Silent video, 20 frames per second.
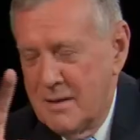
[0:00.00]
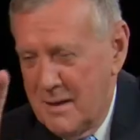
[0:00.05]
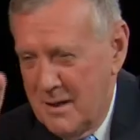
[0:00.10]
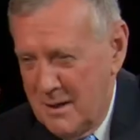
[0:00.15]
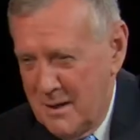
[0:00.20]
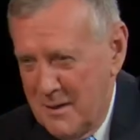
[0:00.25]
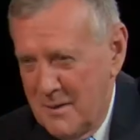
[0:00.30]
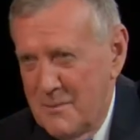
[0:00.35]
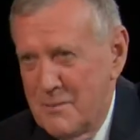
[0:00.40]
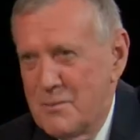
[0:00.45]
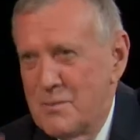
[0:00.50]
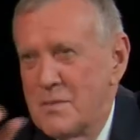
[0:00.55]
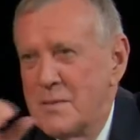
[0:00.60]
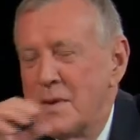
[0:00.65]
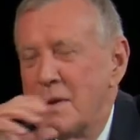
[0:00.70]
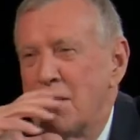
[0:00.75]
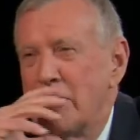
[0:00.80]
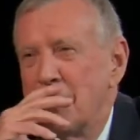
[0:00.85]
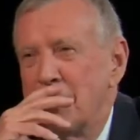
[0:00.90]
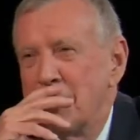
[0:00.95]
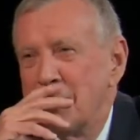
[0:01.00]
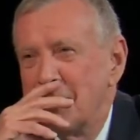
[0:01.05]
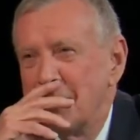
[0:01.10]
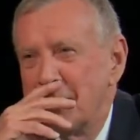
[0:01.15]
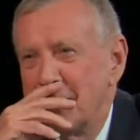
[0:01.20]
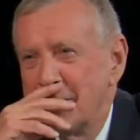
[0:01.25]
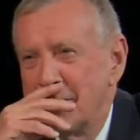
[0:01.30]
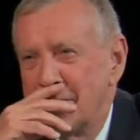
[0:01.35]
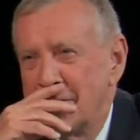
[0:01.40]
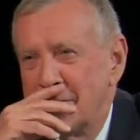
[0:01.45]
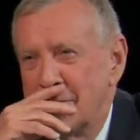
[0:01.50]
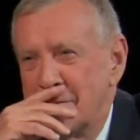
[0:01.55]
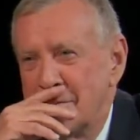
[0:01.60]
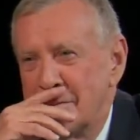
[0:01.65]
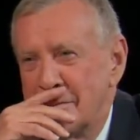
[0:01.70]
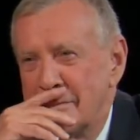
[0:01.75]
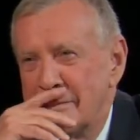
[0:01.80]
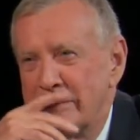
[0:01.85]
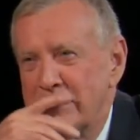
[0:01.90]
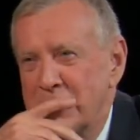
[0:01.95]
Here you have a people uh,
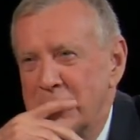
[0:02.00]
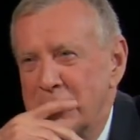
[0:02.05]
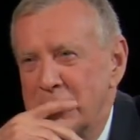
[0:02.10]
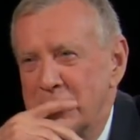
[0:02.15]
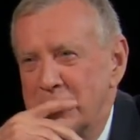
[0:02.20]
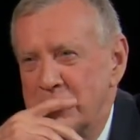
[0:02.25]
who